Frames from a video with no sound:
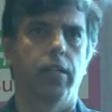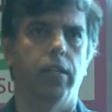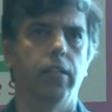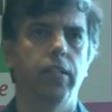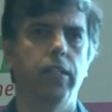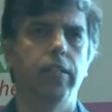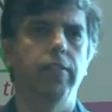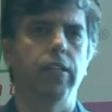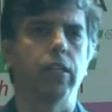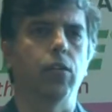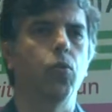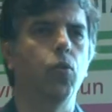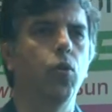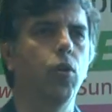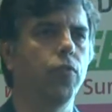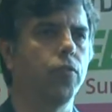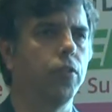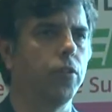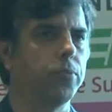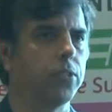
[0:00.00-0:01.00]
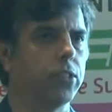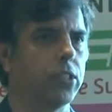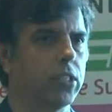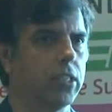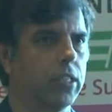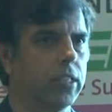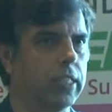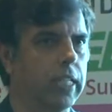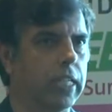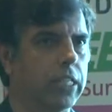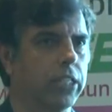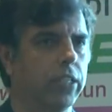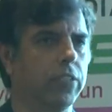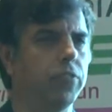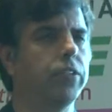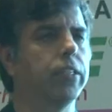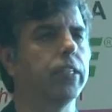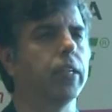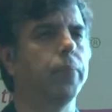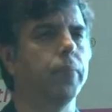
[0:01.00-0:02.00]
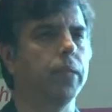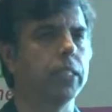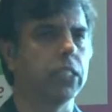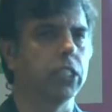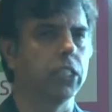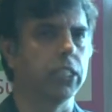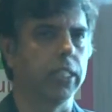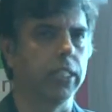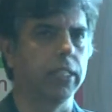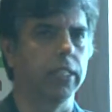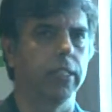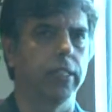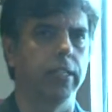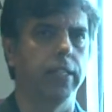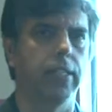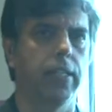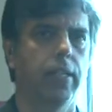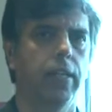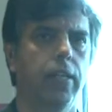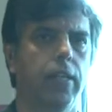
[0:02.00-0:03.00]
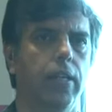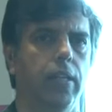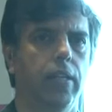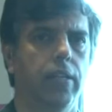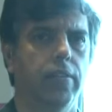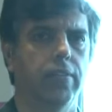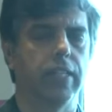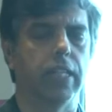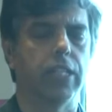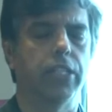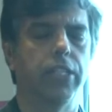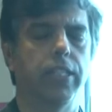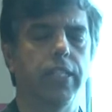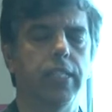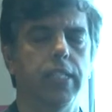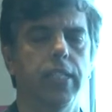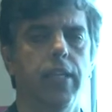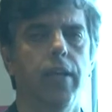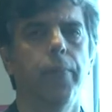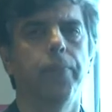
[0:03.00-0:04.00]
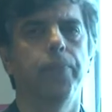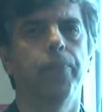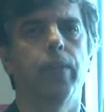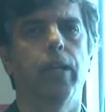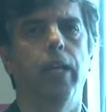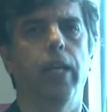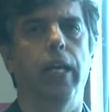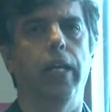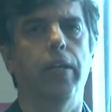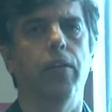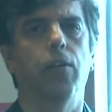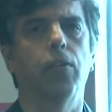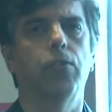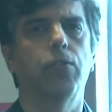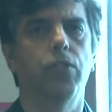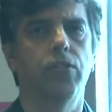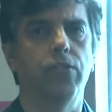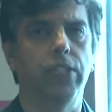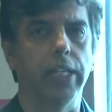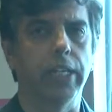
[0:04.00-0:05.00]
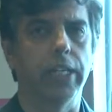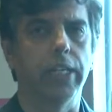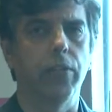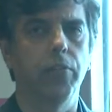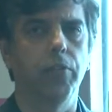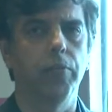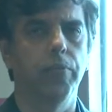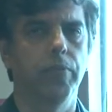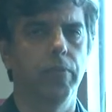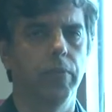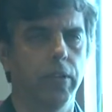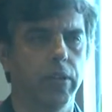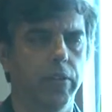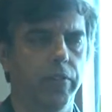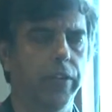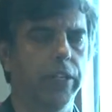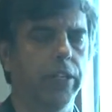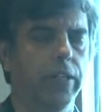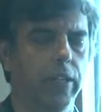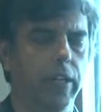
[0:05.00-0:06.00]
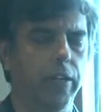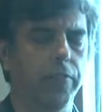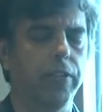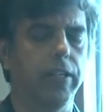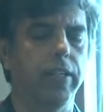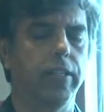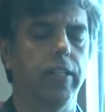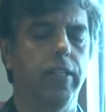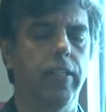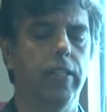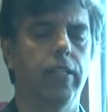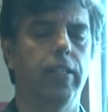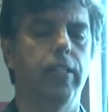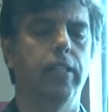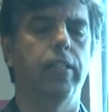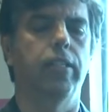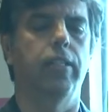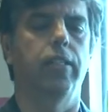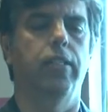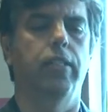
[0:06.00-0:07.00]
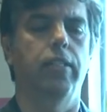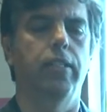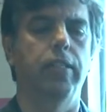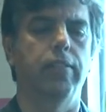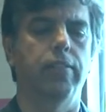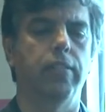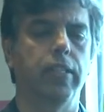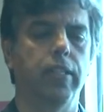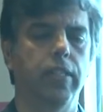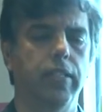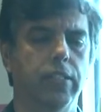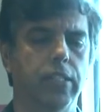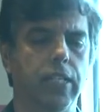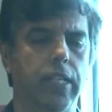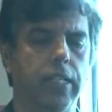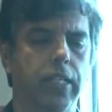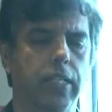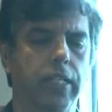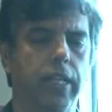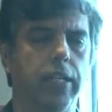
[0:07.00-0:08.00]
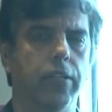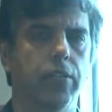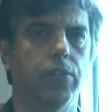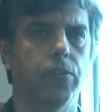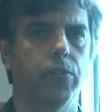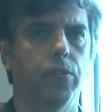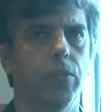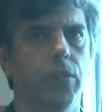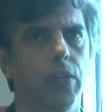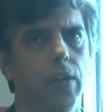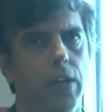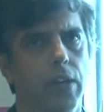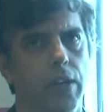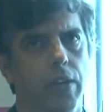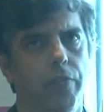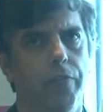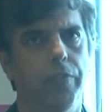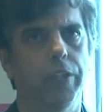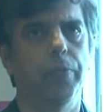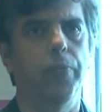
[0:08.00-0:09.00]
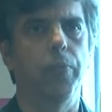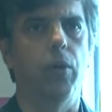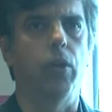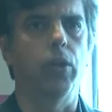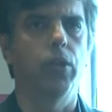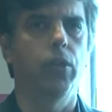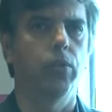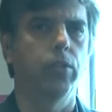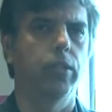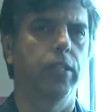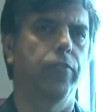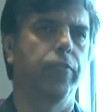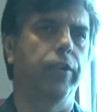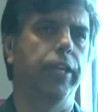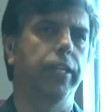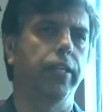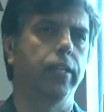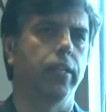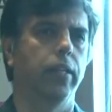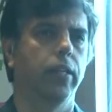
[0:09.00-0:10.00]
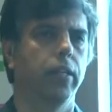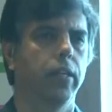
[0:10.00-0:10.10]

These are cold form sections which are much thinner in sections and also zinc uh, we have re uh, uh, recently started that also which brought down the weight